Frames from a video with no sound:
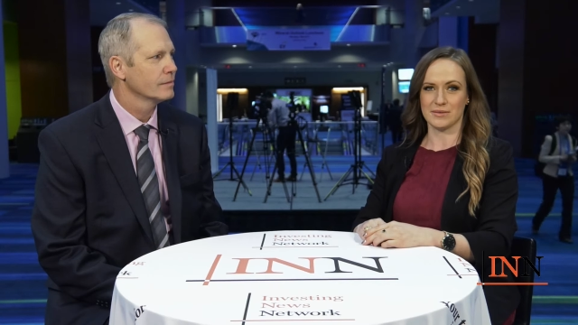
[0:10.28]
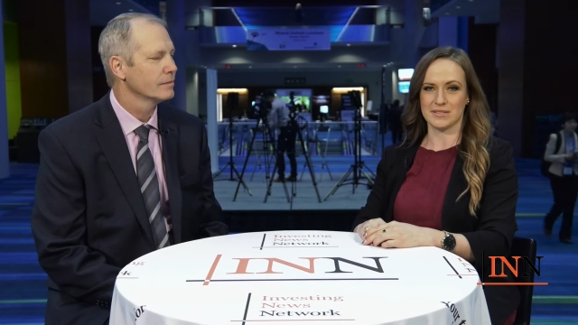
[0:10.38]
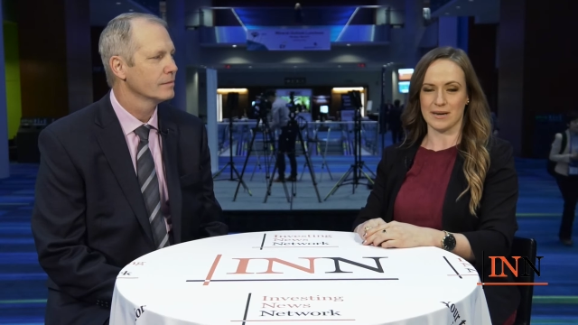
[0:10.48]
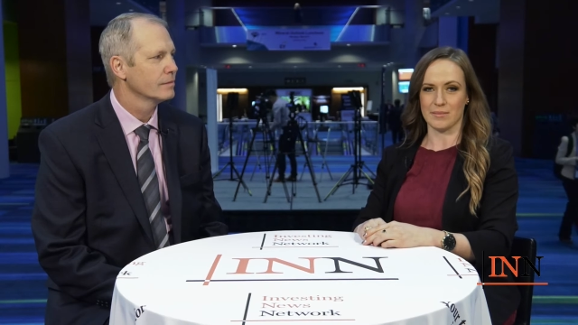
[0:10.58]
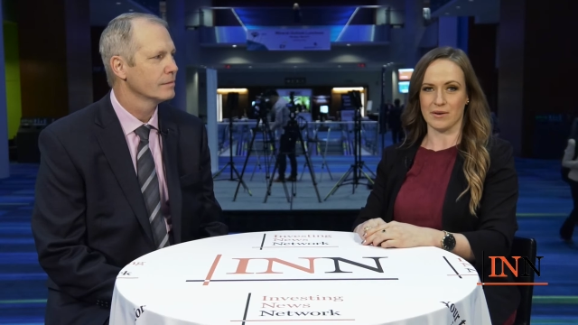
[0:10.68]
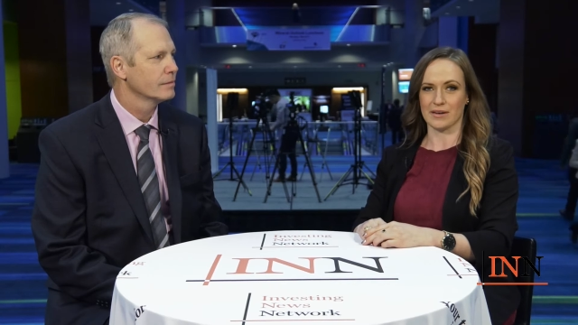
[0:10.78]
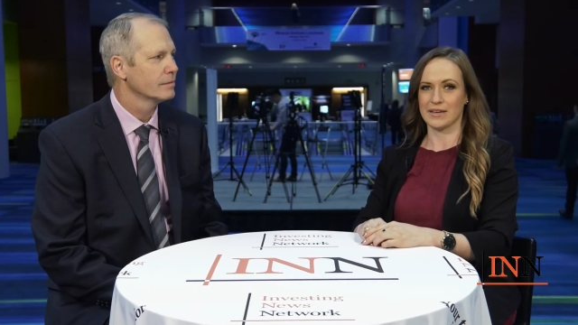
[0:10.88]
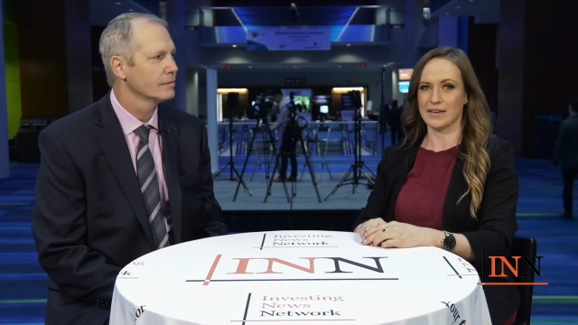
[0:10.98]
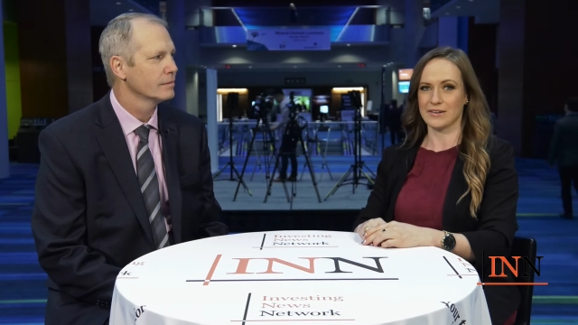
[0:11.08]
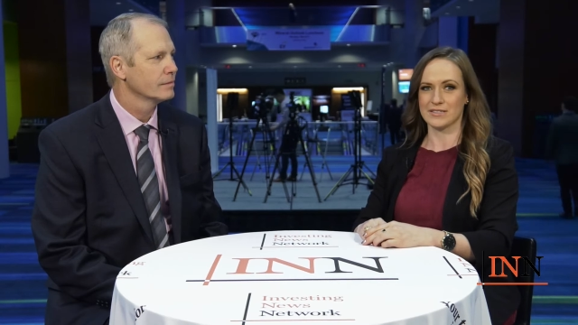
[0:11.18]
Speaker 1: Network,
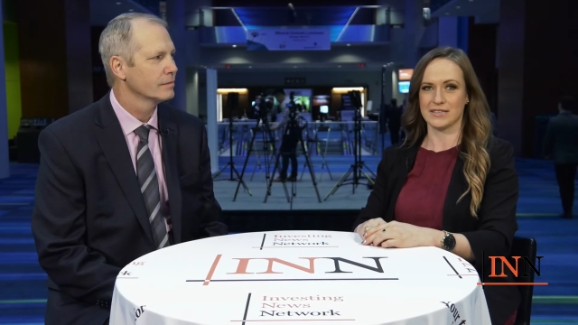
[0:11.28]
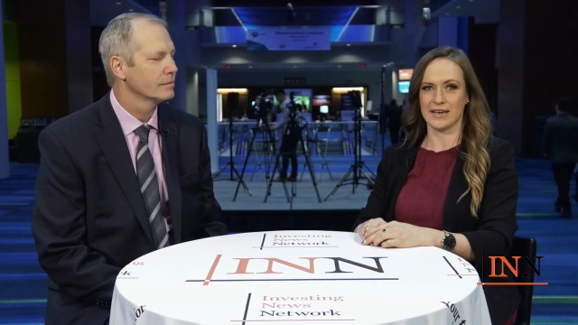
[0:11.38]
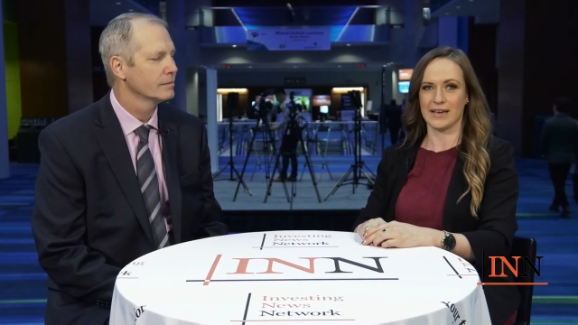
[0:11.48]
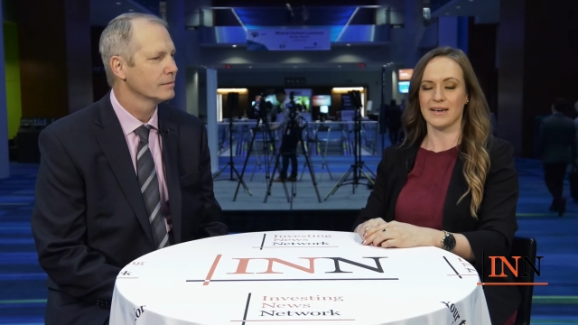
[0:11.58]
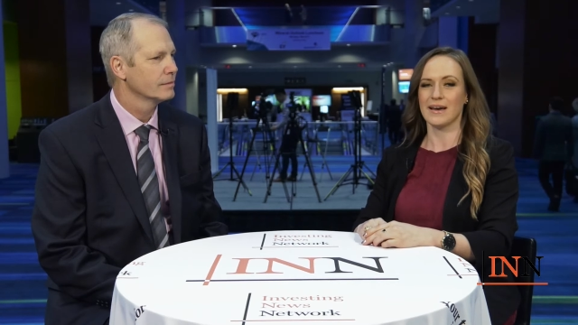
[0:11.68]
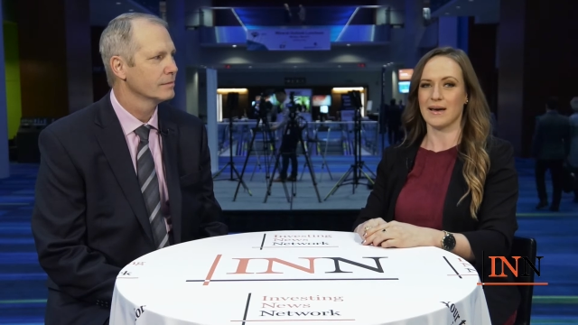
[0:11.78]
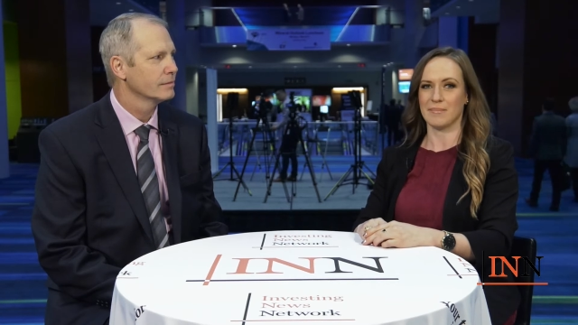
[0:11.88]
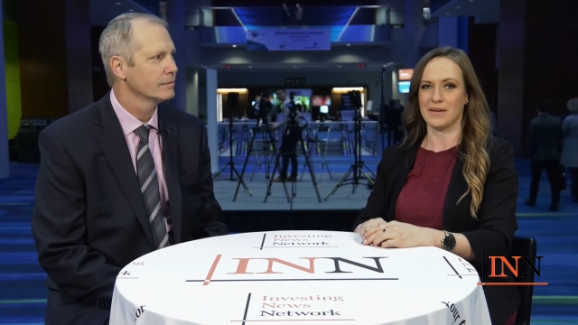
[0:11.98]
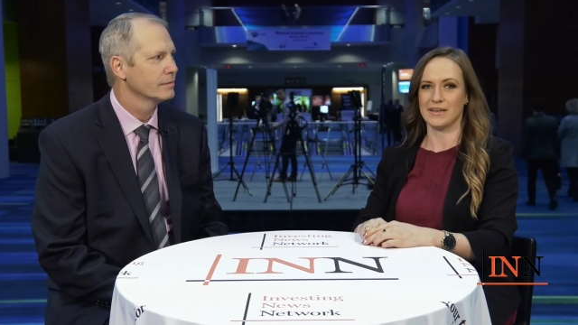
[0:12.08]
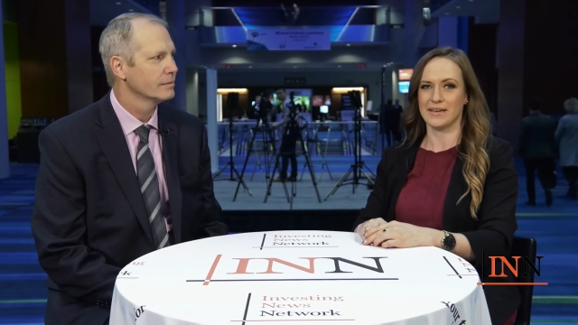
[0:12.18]
here today at
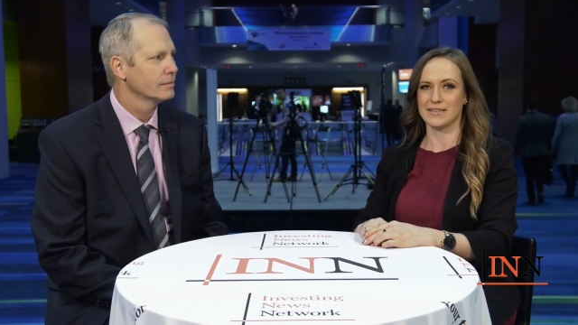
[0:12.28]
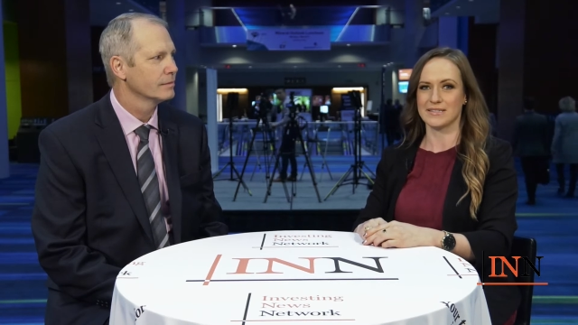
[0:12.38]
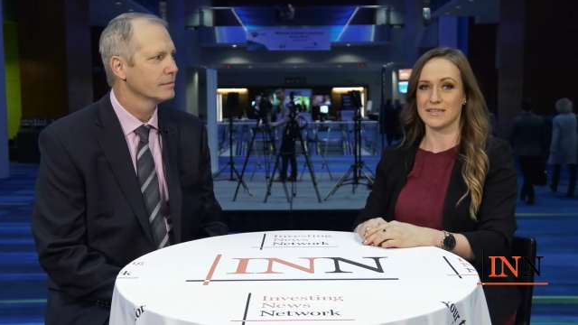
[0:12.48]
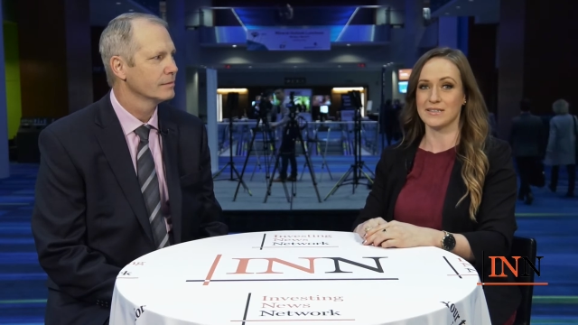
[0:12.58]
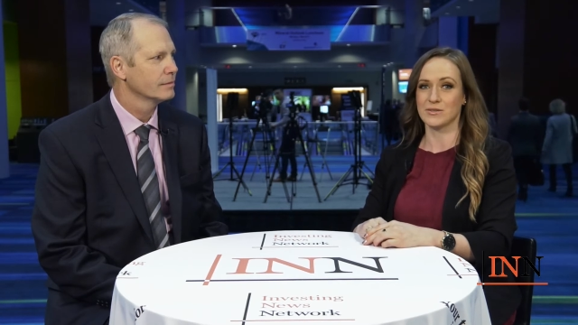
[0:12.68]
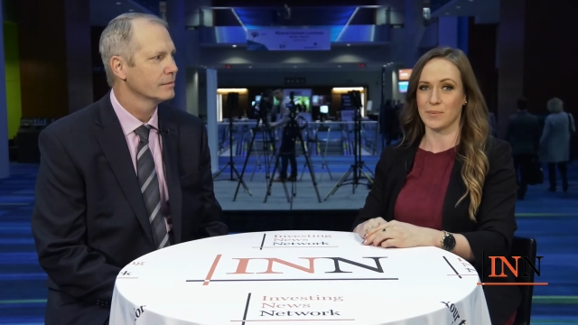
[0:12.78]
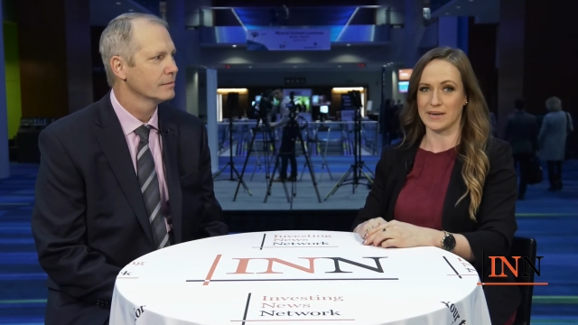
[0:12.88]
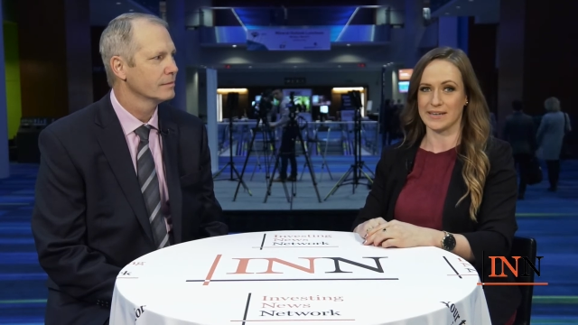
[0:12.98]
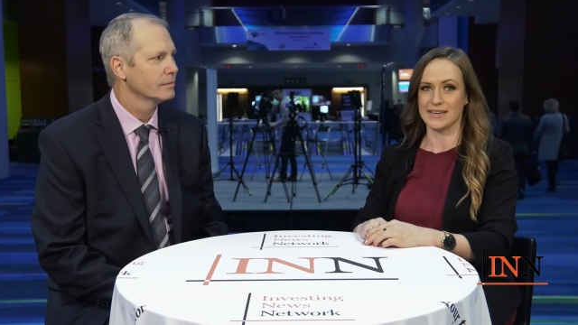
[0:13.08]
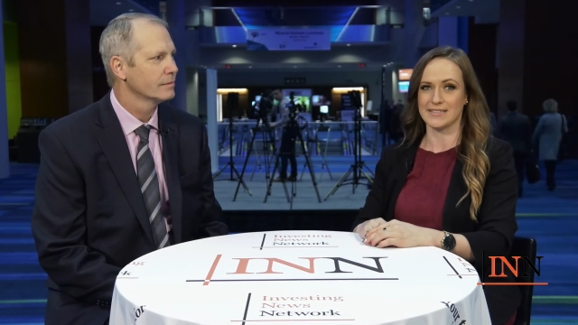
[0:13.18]
PDAC
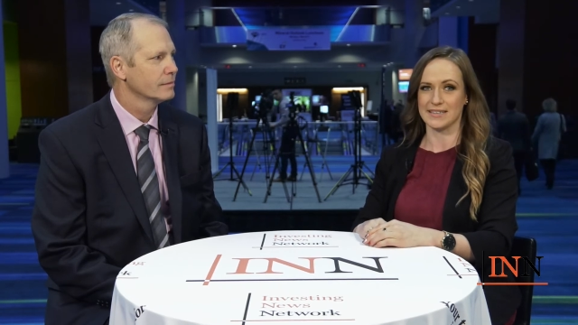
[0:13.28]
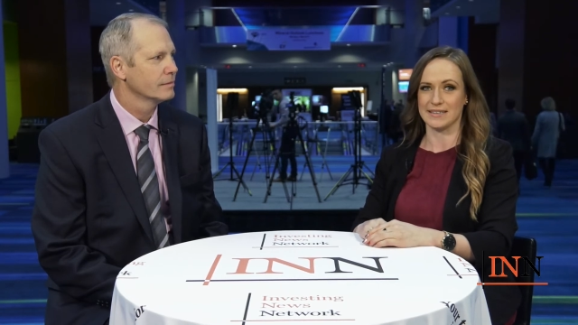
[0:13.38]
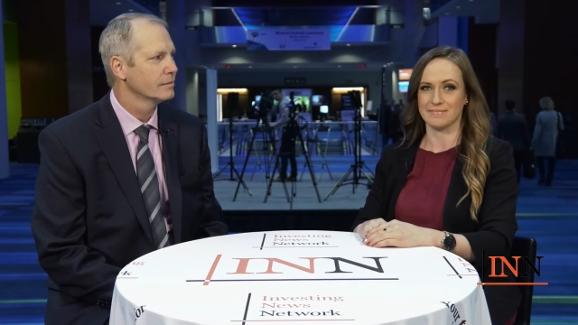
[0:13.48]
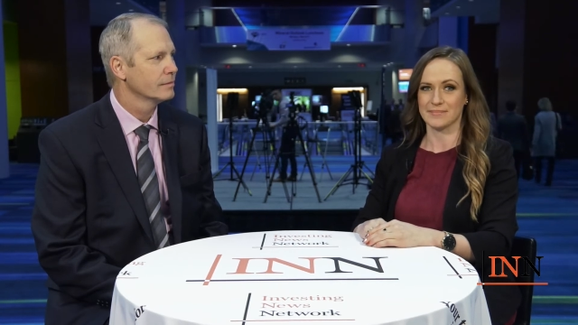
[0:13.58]
2018.